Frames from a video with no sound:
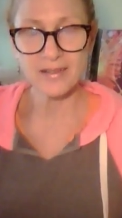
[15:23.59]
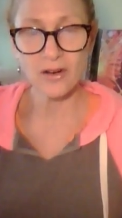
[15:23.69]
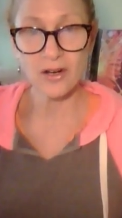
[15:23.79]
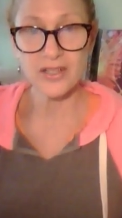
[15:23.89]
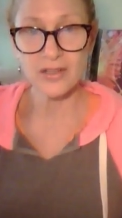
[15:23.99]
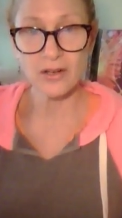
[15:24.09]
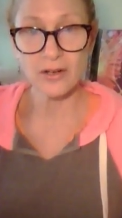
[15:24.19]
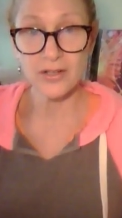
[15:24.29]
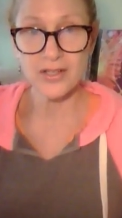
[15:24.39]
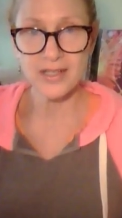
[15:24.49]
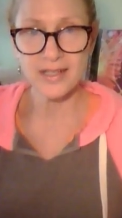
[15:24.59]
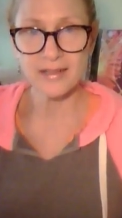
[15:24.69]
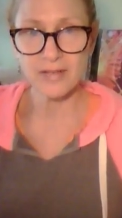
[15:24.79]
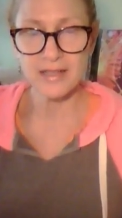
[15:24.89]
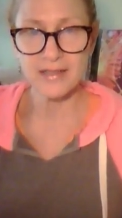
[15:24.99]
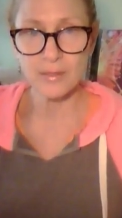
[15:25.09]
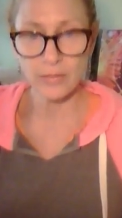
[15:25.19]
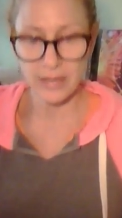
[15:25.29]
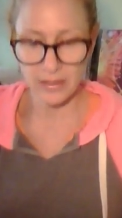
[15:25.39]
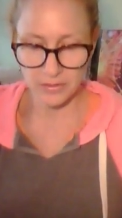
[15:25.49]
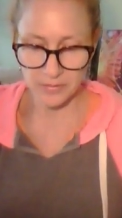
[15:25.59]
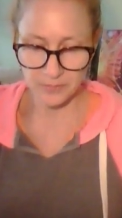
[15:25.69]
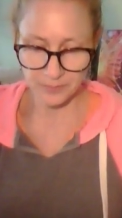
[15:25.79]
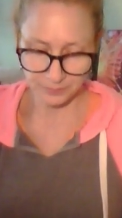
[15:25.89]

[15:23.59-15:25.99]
orange, orangey, rusts and browns.